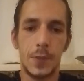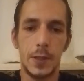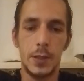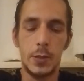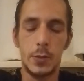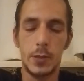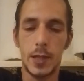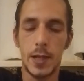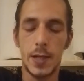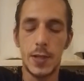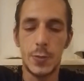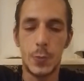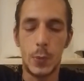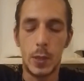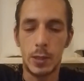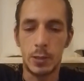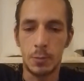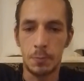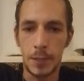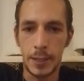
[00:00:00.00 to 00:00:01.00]
Yo guys,
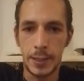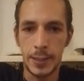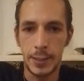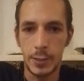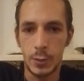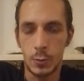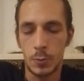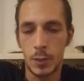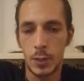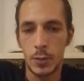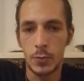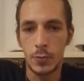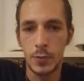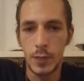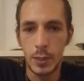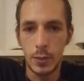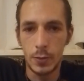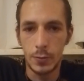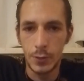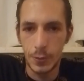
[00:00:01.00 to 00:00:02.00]
welcome back here to a brand new
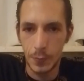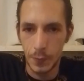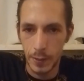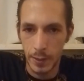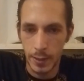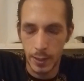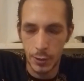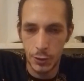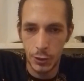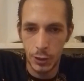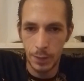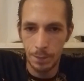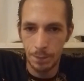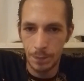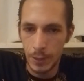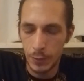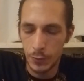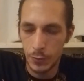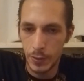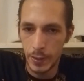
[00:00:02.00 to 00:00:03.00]
video of Tuning Dutchy.
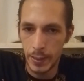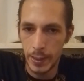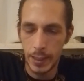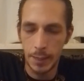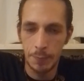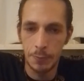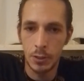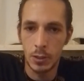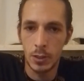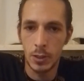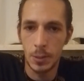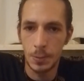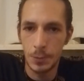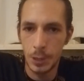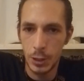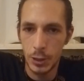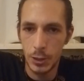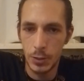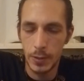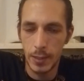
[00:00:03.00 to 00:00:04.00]
Now today I'm gonna
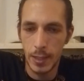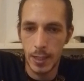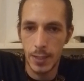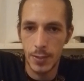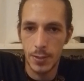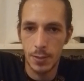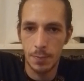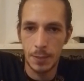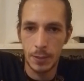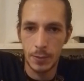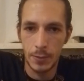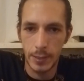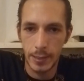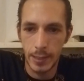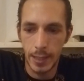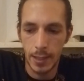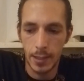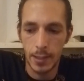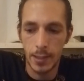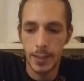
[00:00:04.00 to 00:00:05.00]
update you guys about the
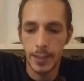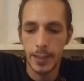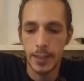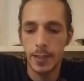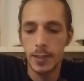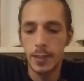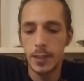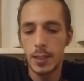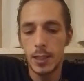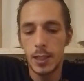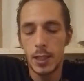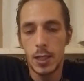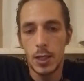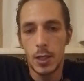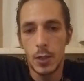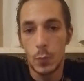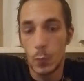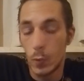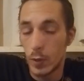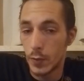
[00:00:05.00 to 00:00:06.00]
Cadillac,
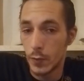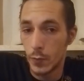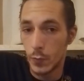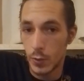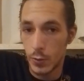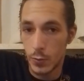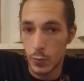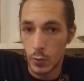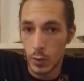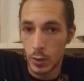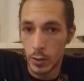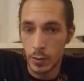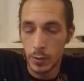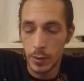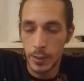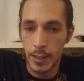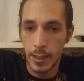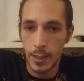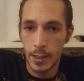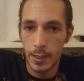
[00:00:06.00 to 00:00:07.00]
what was wrong on
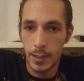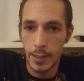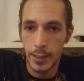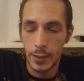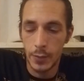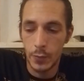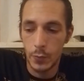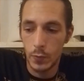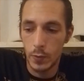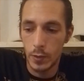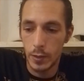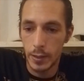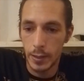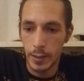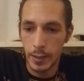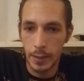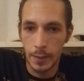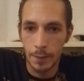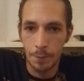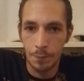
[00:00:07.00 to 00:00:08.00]
the Cadillac,
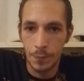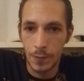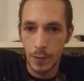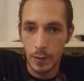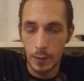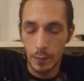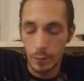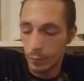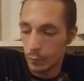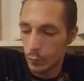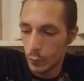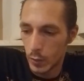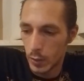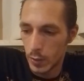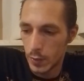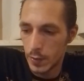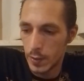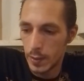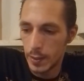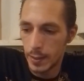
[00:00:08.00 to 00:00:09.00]
what
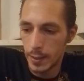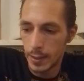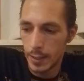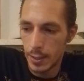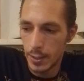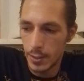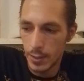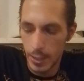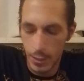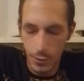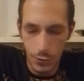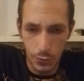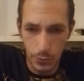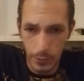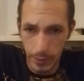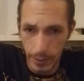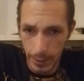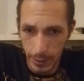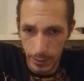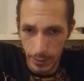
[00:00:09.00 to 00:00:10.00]
is the
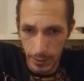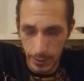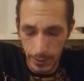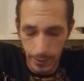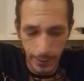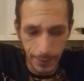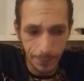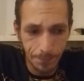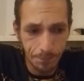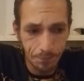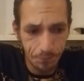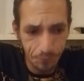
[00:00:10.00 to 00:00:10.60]
history exactly,